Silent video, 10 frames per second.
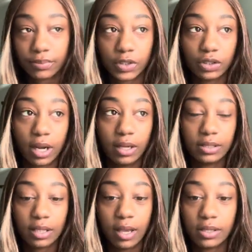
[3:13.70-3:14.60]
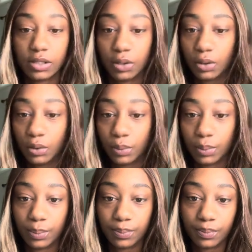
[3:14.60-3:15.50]
trying to get to you.
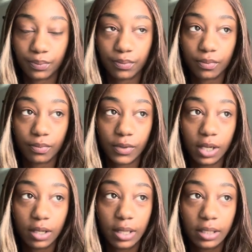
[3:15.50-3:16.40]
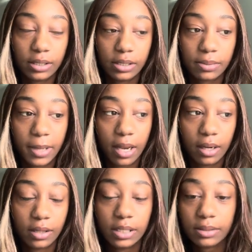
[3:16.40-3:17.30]
This
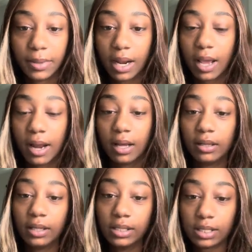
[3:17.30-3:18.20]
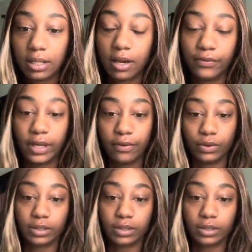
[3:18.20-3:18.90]
man had a legion of devils.